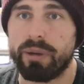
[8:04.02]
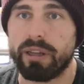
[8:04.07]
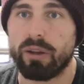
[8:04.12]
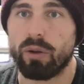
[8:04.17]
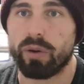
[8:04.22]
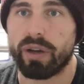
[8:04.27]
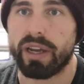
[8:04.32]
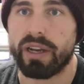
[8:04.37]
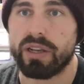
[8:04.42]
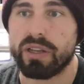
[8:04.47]
be
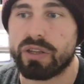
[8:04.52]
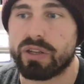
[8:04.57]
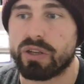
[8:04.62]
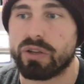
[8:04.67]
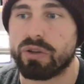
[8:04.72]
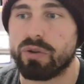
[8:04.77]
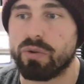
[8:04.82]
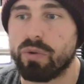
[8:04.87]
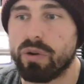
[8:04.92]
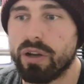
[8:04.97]
looking
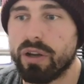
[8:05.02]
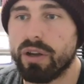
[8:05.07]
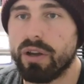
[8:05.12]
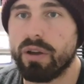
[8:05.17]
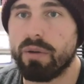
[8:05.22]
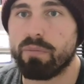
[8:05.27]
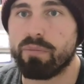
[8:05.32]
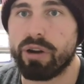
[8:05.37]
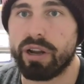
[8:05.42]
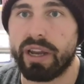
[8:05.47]
to
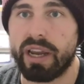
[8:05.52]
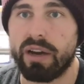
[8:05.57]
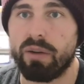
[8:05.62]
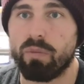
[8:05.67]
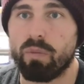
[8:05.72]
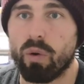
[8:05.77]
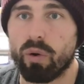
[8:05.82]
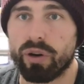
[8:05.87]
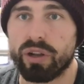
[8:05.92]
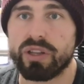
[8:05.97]
bring in
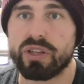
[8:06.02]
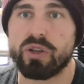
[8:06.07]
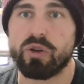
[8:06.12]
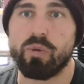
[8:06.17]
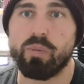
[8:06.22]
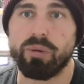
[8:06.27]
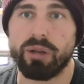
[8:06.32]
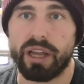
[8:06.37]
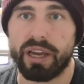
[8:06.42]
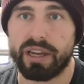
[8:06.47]
one or two
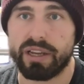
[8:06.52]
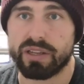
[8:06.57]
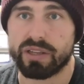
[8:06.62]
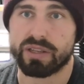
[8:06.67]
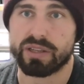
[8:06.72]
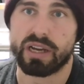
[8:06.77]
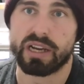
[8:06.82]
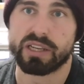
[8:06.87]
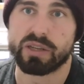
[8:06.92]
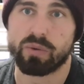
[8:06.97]
players.
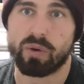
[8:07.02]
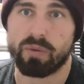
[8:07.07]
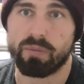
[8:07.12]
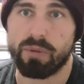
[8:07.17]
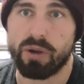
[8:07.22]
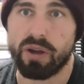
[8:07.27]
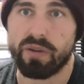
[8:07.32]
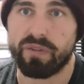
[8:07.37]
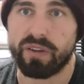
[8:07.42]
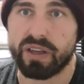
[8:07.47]
That's what
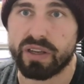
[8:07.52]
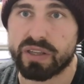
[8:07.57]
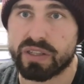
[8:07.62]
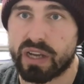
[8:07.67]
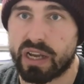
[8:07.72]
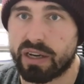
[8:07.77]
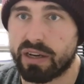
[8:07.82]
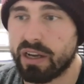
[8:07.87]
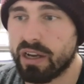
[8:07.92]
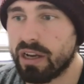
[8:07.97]
Murphy has
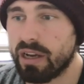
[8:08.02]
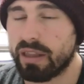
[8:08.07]
said.